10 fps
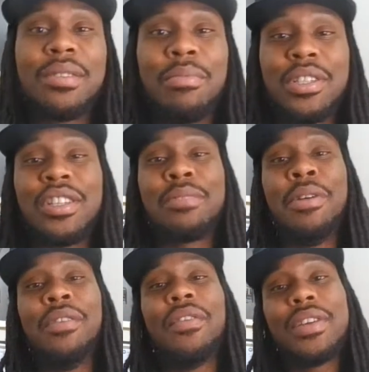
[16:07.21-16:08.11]
Mr.
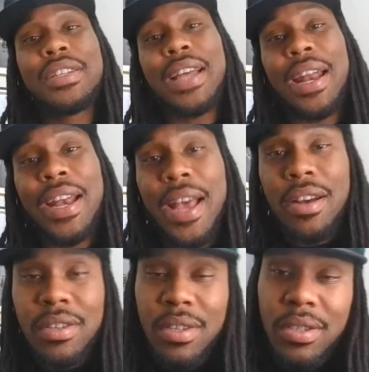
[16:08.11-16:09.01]
Smith signing
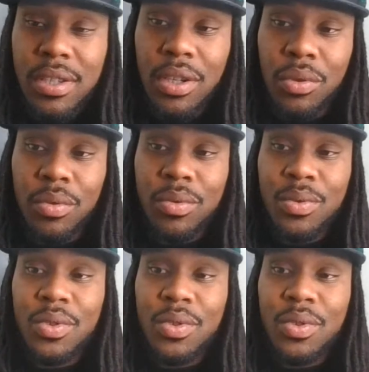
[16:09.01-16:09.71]
out. Salute.